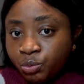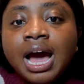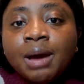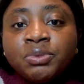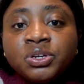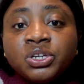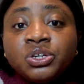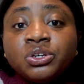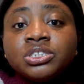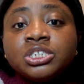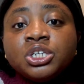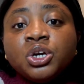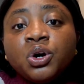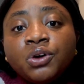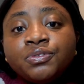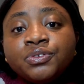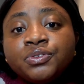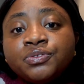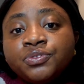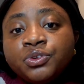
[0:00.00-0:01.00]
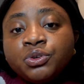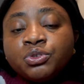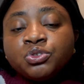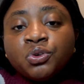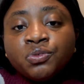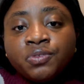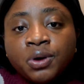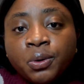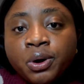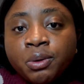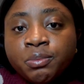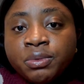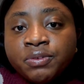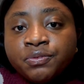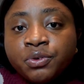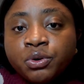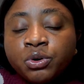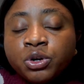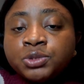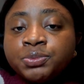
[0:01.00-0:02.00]
Ambiguity often feels overwhelming
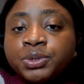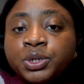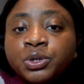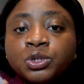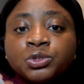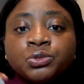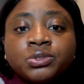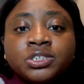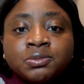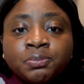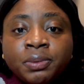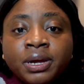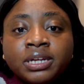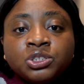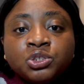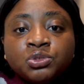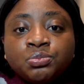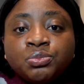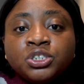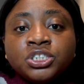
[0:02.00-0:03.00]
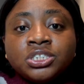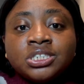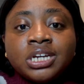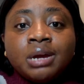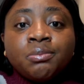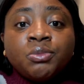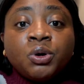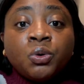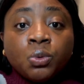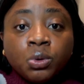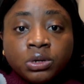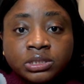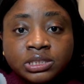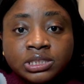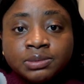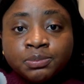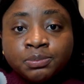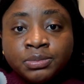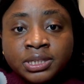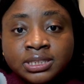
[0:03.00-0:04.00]
for us because we spend too much time on
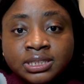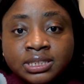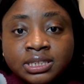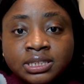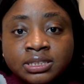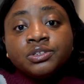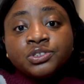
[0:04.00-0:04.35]
what's missing.